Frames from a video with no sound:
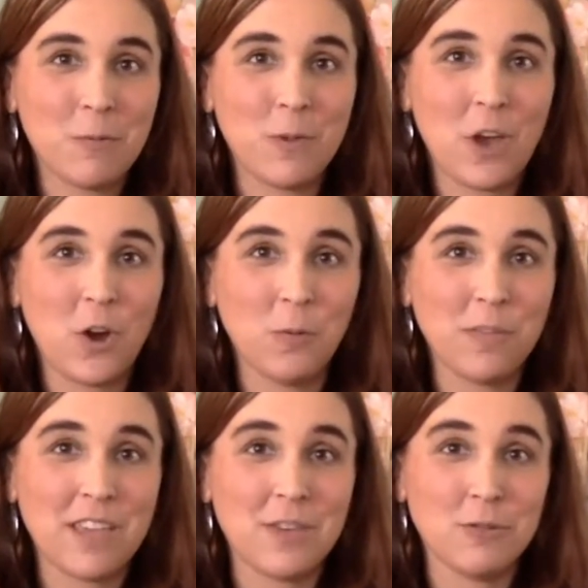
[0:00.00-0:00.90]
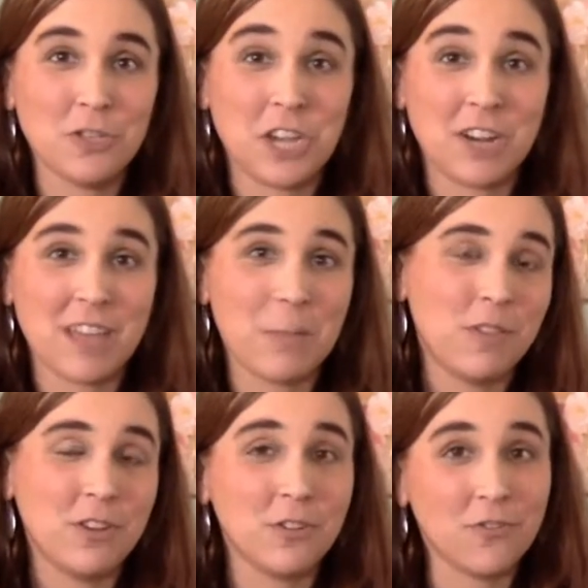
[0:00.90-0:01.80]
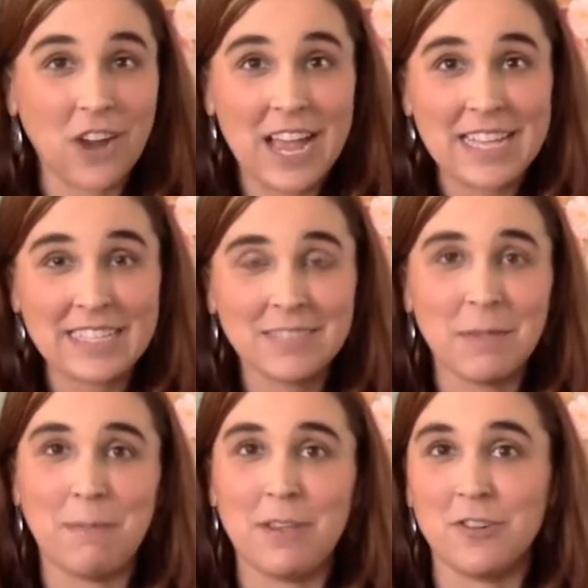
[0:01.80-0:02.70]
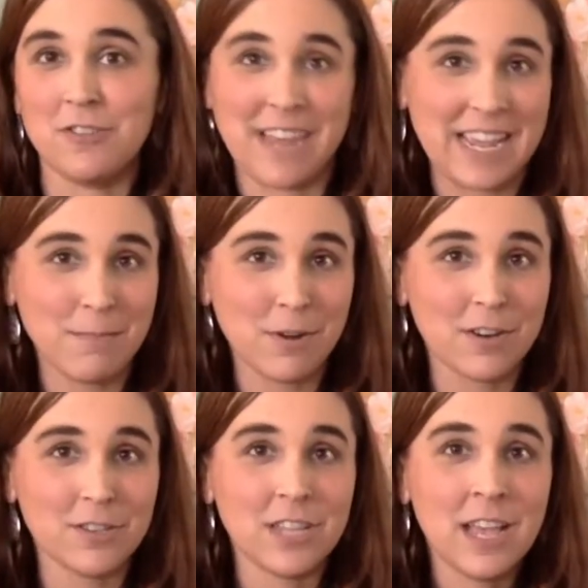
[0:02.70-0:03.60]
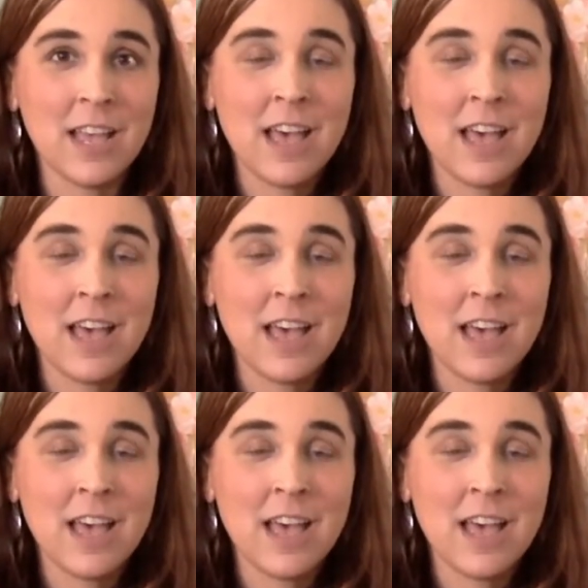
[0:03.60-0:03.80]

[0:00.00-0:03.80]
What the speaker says: and we hope that you share them with your friends, maybe your neighbors,